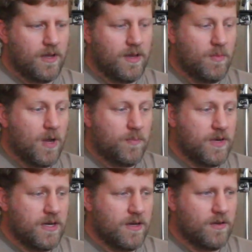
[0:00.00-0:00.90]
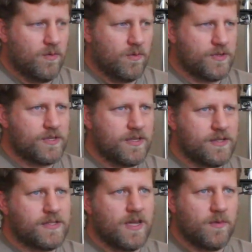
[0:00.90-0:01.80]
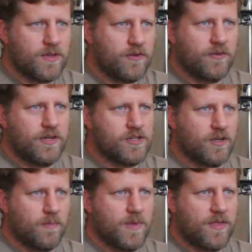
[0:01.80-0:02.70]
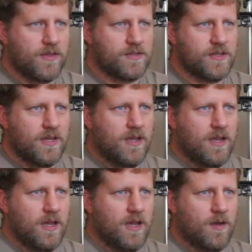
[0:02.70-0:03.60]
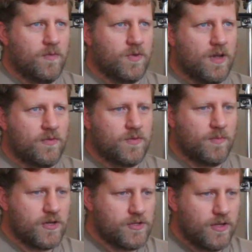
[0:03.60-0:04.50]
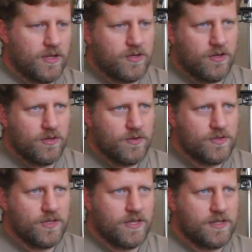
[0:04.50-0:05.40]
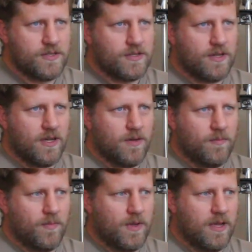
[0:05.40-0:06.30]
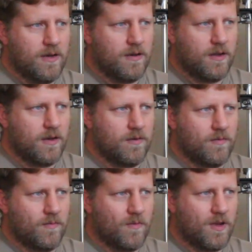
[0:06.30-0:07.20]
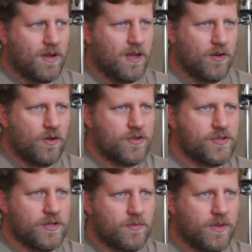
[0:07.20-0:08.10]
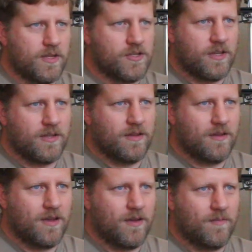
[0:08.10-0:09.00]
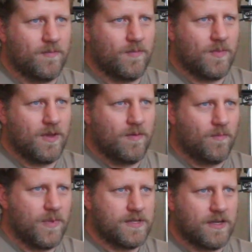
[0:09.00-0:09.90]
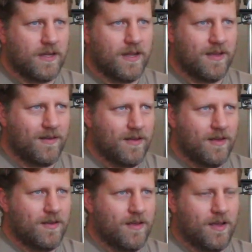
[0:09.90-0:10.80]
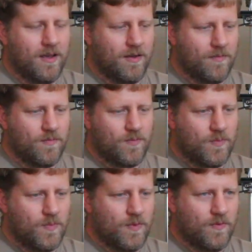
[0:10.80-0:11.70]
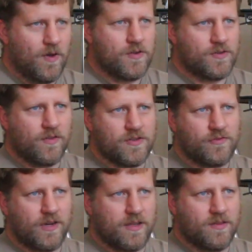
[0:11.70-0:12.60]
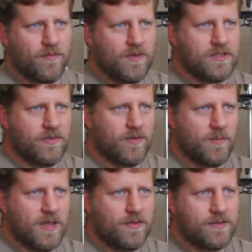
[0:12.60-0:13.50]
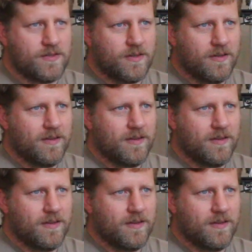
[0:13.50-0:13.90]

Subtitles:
in my opinion, will still stay with the traditional methods. You have to make sure that you use these in concert with each other. Basically, focus on the strength of each of the methods.